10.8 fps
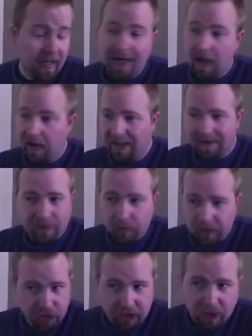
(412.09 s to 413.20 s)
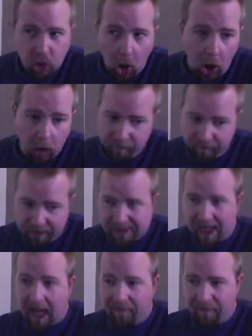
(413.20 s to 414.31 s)
Now, again, you can change all of this
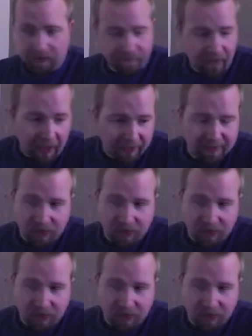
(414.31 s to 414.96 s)
after the fact.